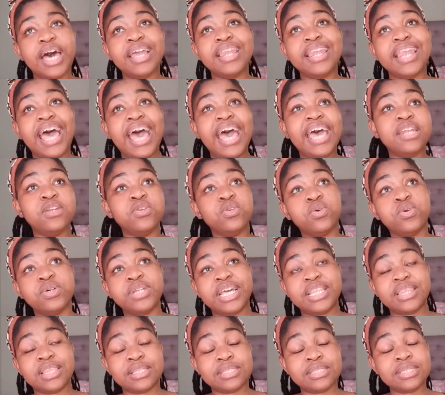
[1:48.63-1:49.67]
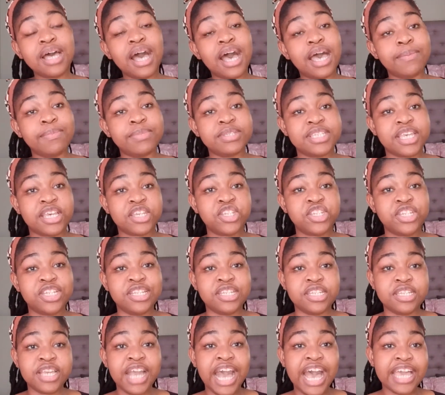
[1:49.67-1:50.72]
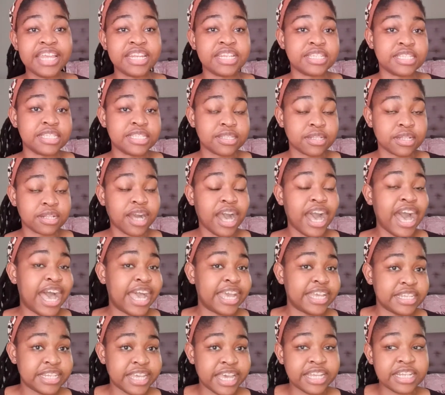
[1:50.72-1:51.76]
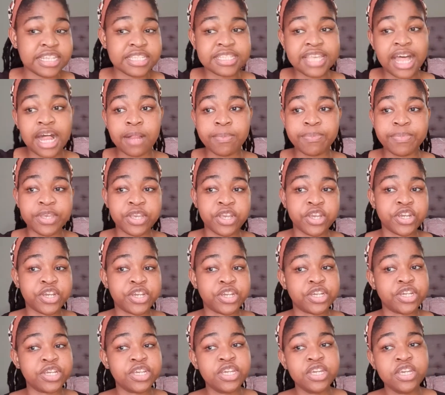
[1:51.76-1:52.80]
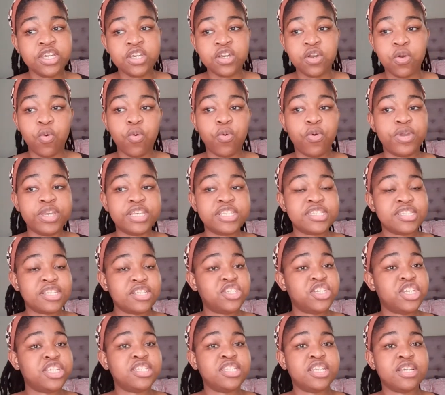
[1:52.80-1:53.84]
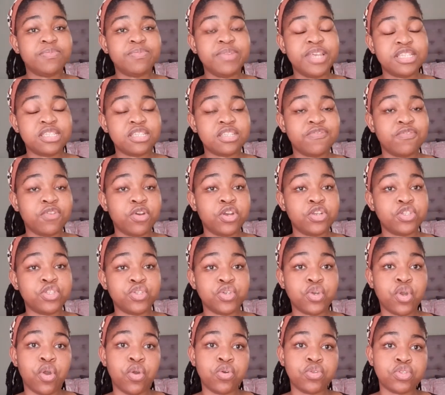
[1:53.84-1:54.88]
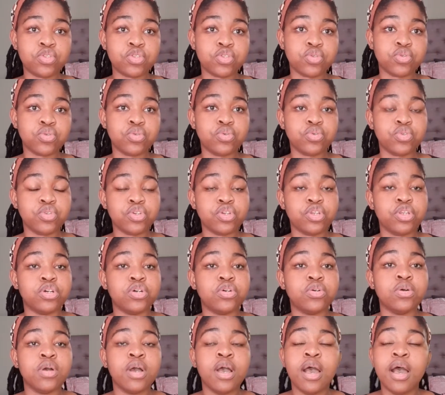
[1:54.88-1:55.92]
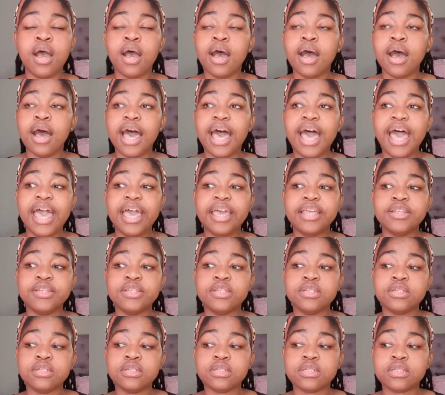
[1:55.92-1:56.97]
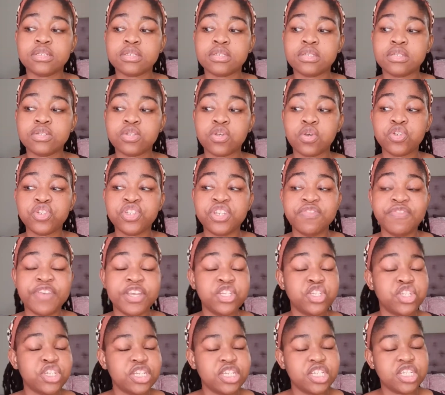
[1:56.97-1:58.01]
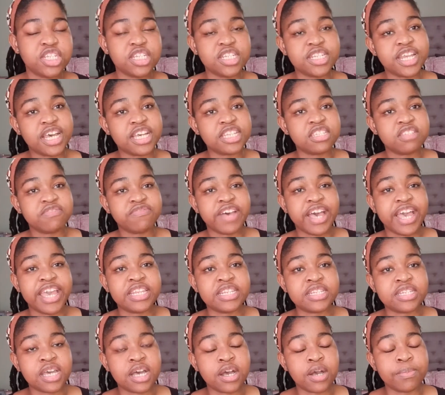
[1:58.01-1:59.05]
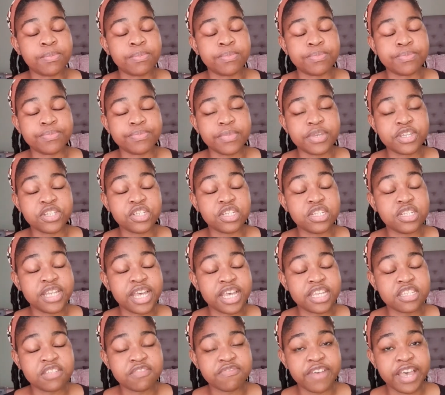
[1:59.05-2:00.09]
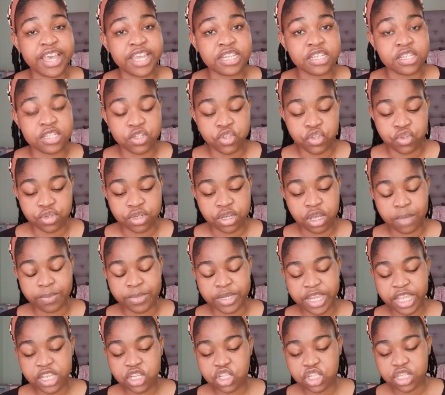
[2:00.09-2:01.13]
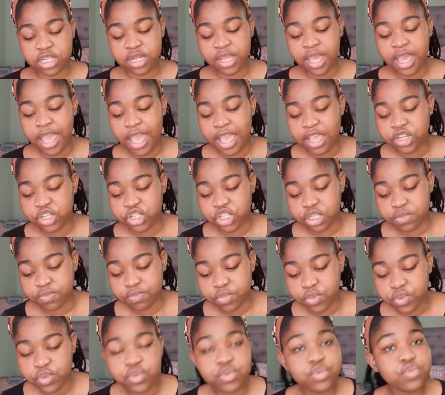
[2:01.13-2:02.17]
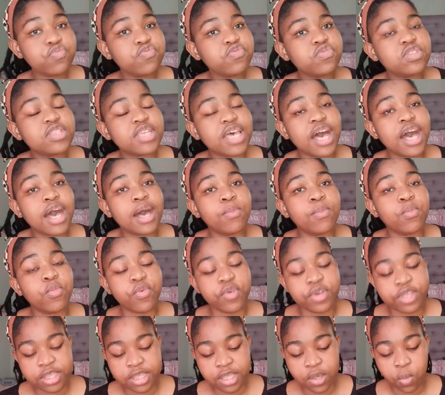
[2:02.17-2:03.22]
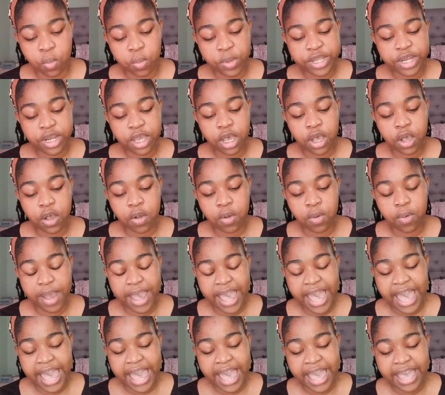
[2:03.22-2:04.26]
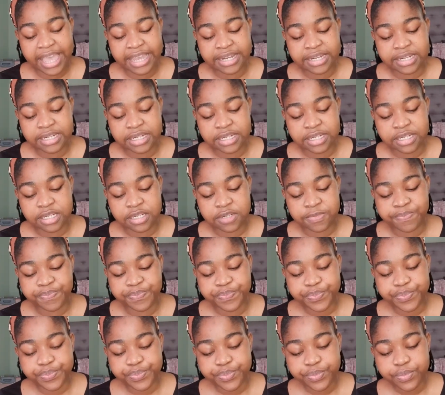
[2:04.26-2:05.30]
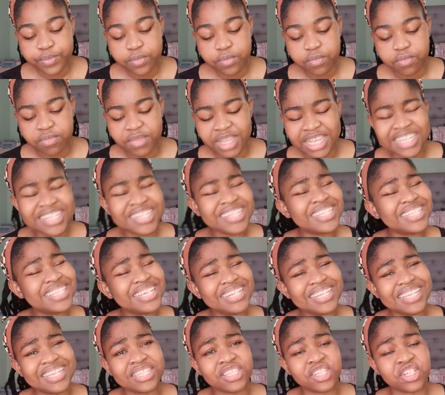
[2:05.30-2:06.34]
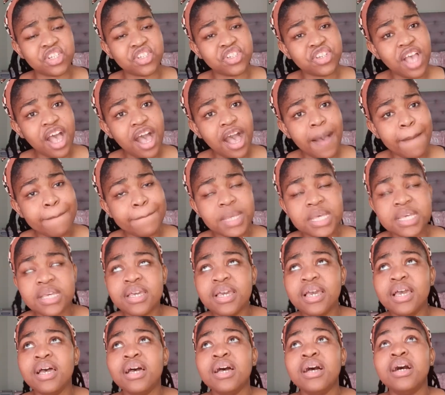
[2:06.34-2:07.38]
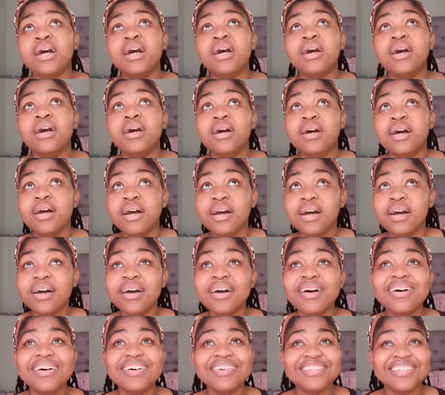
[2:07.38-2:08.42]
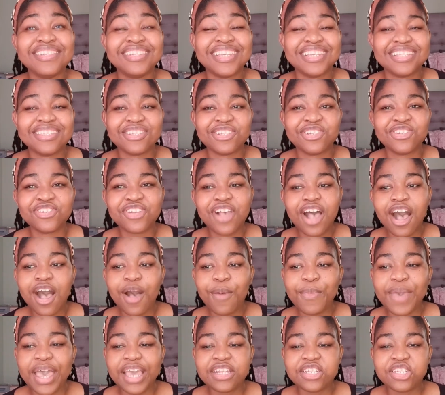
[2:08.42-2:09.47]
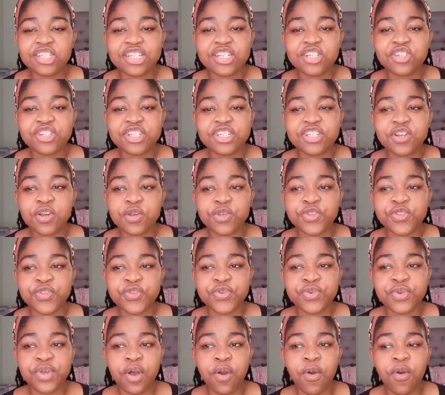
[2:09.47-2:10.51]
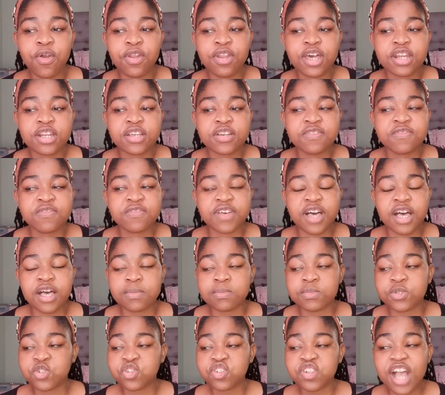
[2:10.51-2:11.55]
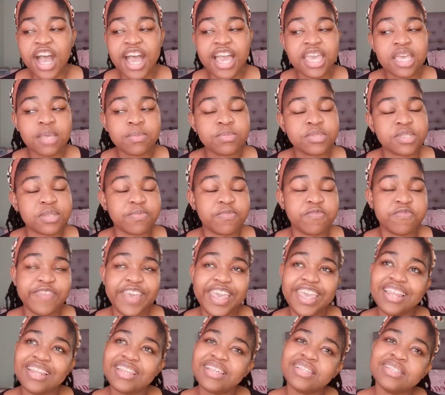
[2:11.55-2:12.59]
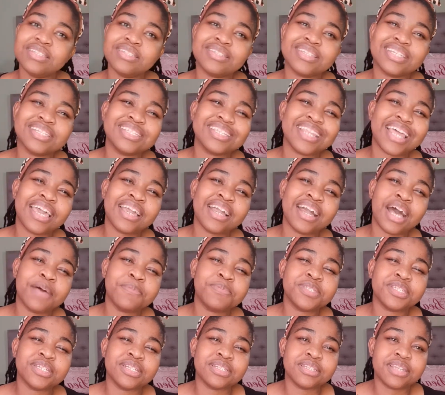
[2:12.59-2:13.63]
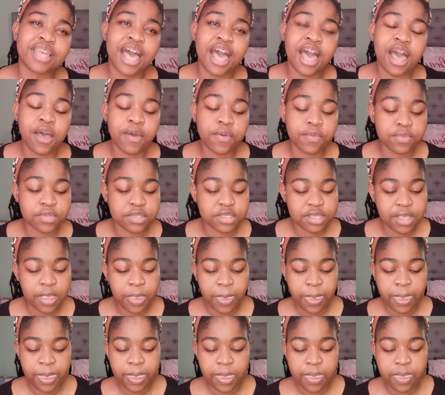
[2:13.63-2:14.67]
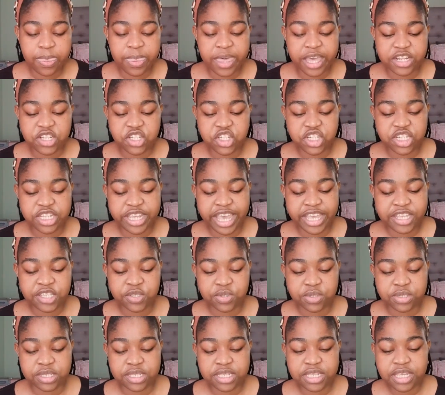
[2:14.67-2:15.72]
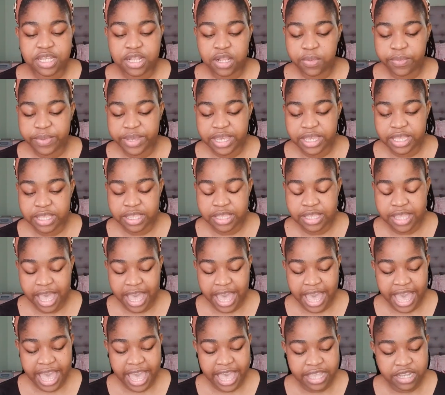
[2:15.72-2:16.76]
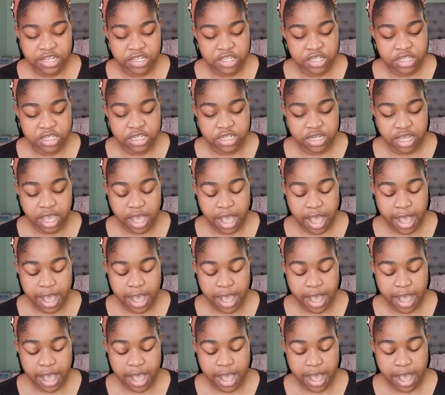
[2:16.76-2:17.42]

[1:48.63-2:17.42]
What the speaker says: landlord at the time is actually kind and still kind and is helping her or is suggesting places for her to go to, you know. And so she eventually does find new accommodation. She moves with a widow and she then gets a job. She gets a job and she literally goes through a whole lot of triumphs and failures. It's like ups and downs that she has to deal with. And